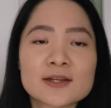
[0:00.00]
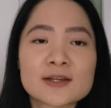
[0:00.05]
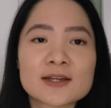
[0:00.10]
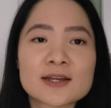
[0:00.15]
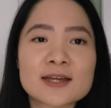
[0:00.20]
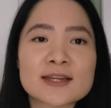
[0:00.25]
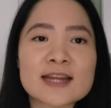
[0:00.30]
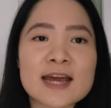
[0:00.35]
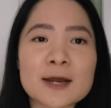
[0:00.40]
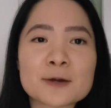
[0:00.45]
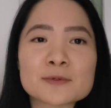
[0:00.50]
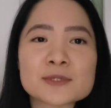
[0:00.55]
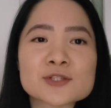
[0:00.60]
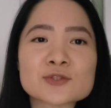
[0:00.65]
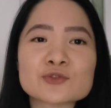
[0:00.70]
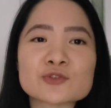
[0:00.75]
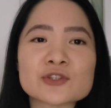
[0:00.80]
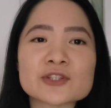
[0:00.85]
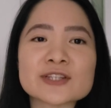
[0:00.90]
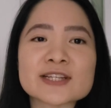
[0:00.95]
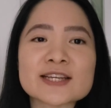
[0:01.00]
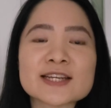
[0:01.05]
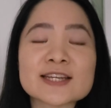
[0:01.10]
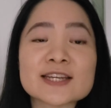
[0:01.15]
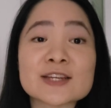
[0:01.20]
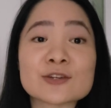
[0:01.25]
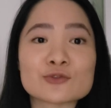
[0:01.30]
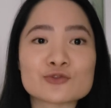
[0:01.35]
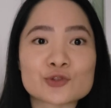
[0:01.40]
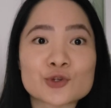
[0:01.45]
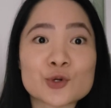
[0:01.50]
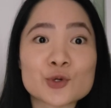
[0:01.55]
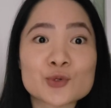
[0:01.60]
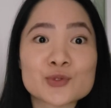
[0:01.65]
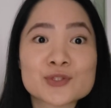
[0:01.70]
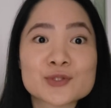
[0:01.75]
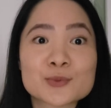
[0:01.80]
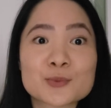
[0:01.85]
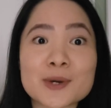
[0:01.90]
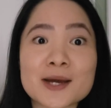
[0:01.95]
and I was really
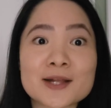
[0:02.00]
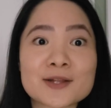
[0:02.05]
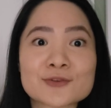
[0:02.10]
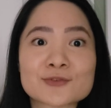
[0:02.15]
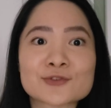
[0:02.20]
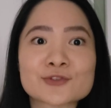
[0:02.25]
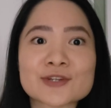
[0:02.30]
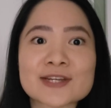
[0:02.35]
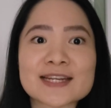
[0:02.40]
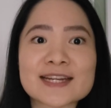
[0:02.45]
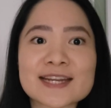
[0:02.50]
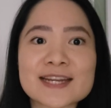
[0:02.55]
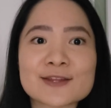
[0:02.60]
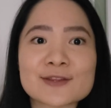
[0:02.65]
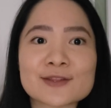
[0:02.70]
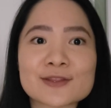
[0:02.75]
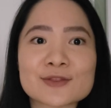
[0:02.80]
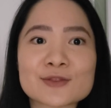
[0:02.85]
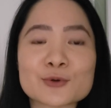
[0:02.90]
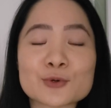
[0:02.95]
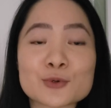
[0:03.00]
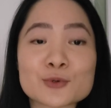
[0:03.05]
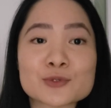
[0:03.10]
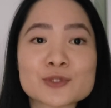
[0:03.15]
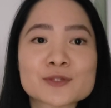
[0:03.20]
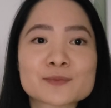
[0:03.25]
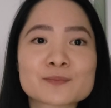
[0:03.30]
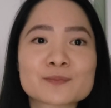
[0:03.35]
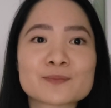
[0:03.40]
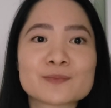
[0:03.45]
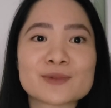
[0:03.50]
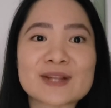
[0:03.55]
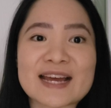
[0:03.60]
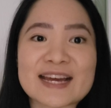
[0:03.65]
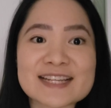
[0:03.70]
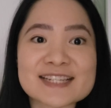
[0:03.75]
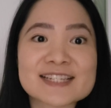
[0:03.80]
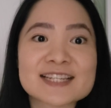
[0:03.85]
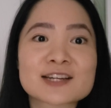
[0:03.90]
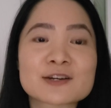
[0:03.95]
engrossed while reading those
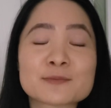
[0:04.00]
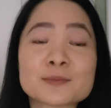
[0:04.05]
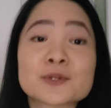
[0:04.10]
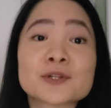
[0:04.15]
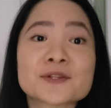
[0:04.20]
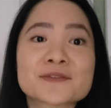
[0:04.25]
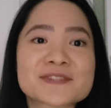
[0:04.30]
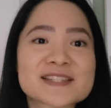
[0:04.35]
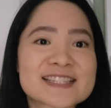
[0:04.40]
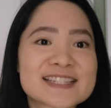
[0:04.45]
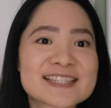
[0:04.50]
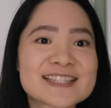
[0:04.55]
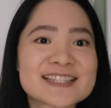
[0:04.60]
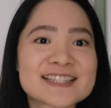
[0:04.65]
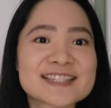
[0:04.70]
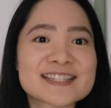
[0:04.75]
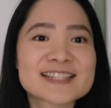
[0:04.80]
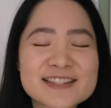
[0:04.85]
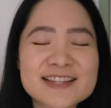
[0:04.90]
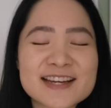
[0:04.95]
last couple of scenes.